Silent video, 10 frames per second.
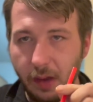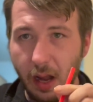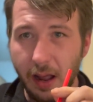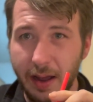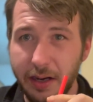
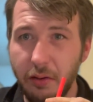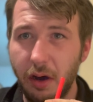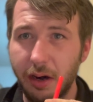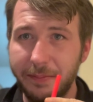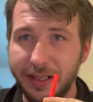I know
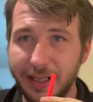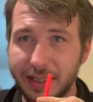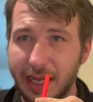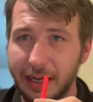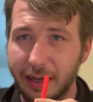Arby's is
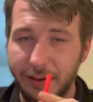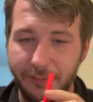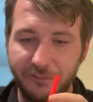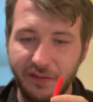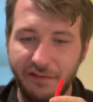like
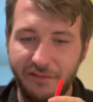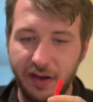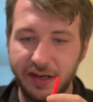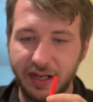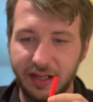
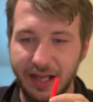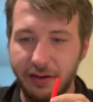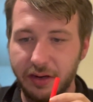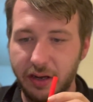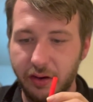fun to
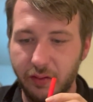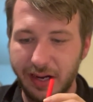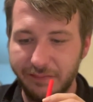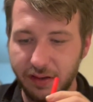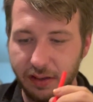clown on or
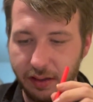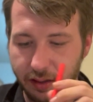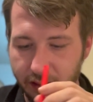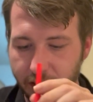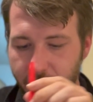whatever,
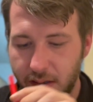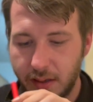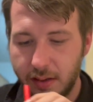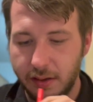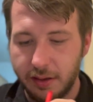
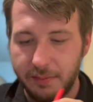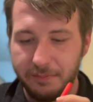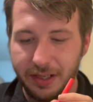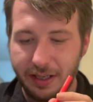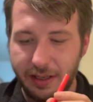but